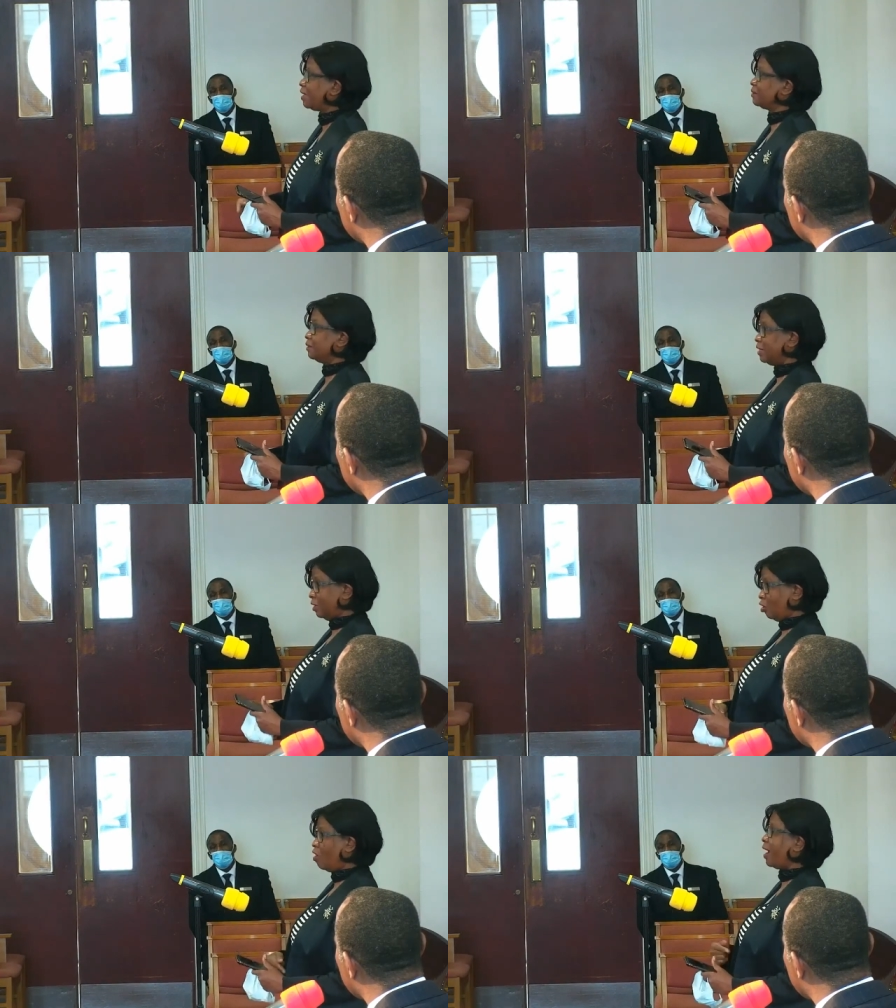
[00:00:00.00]
as
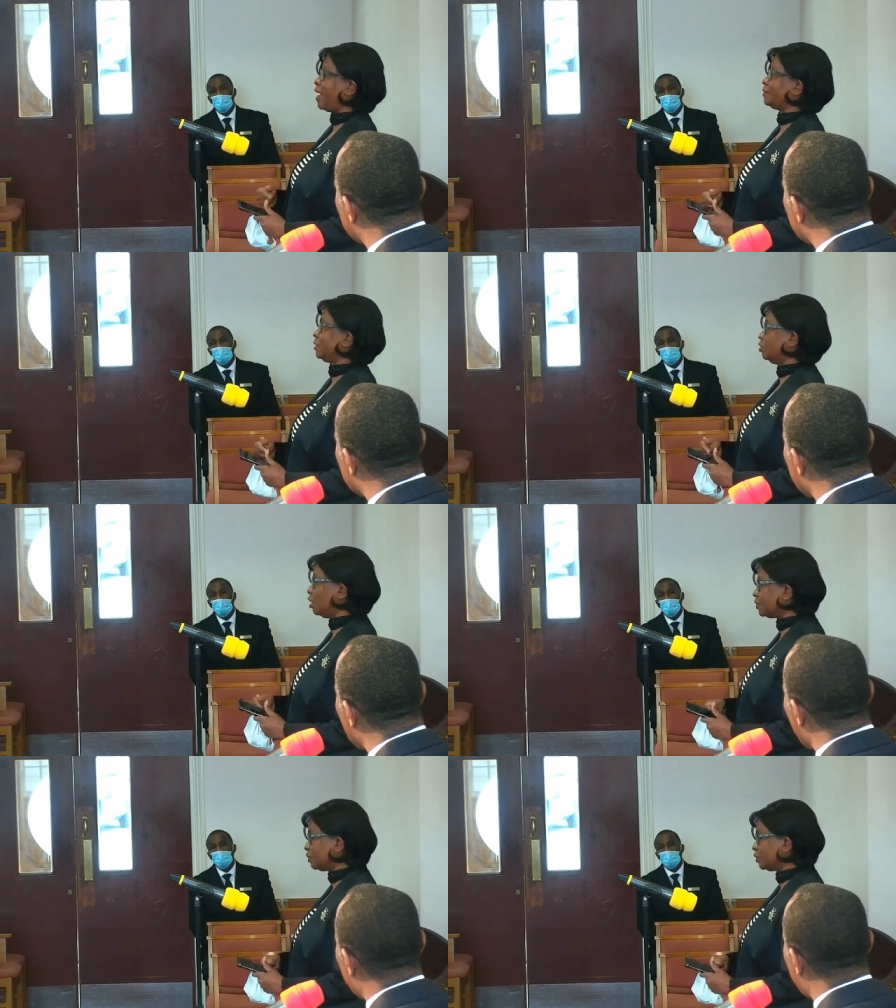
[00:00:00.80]
long as it
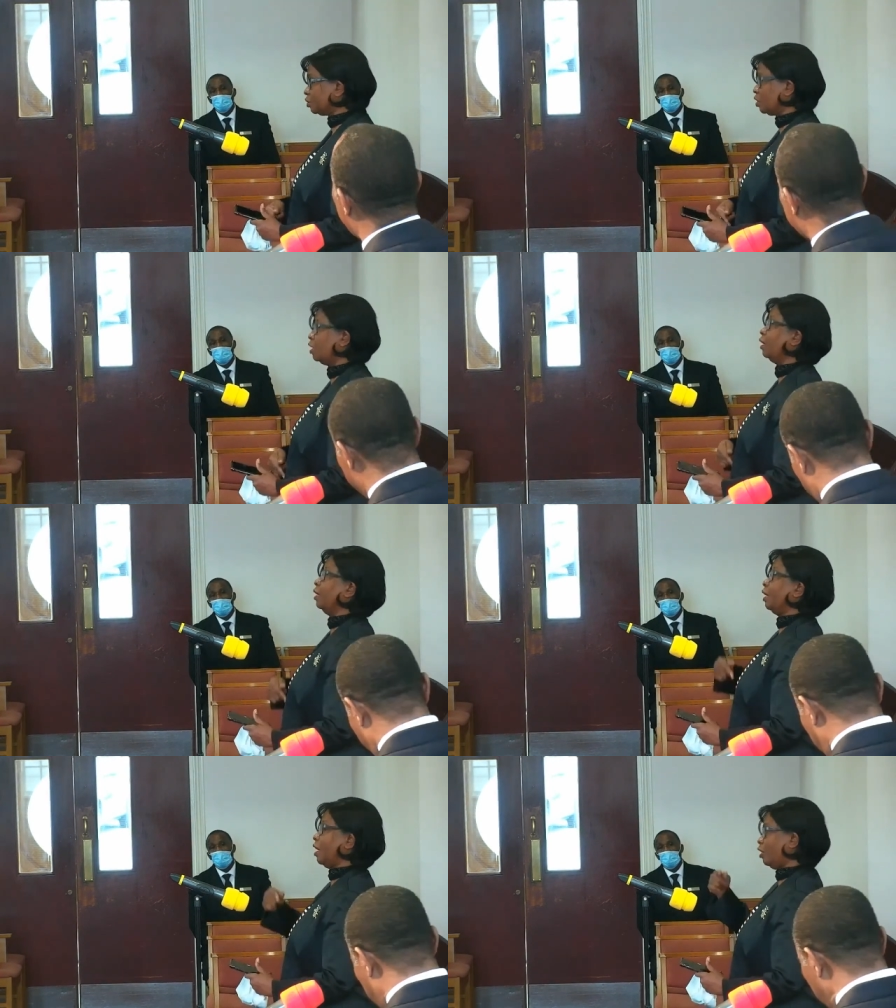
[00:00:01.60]
doesn't
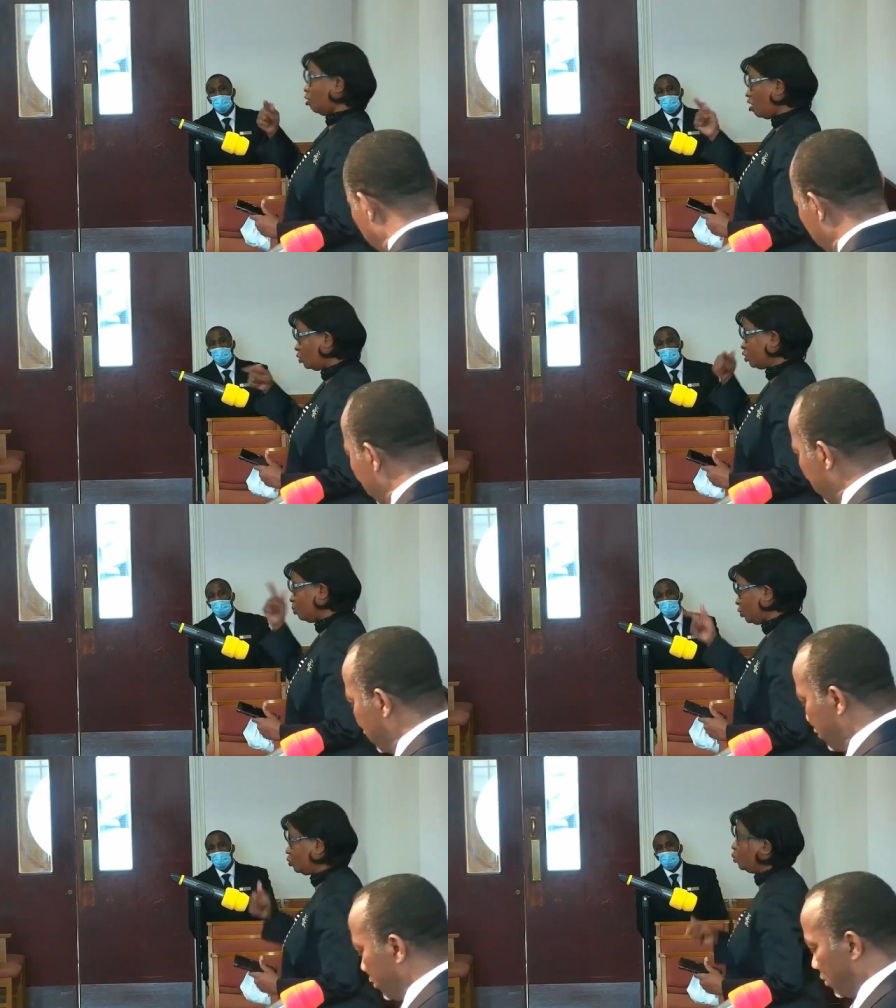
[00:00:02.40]
encroach
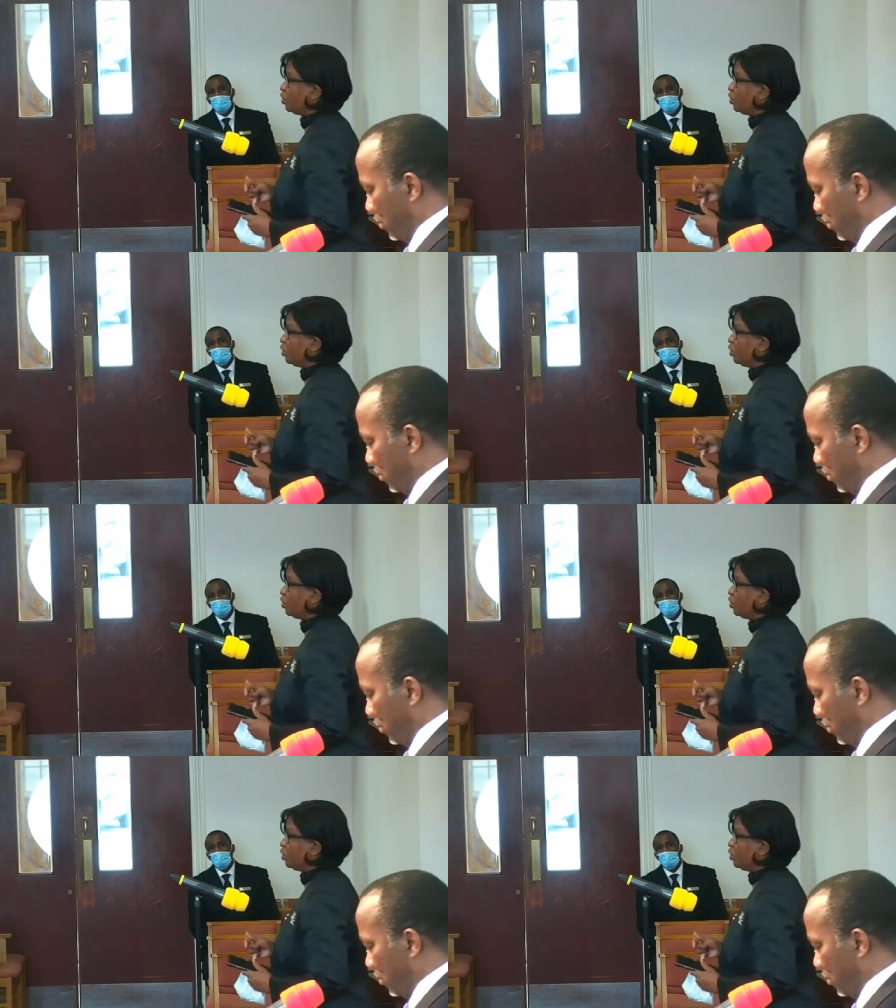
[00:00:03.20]
upon the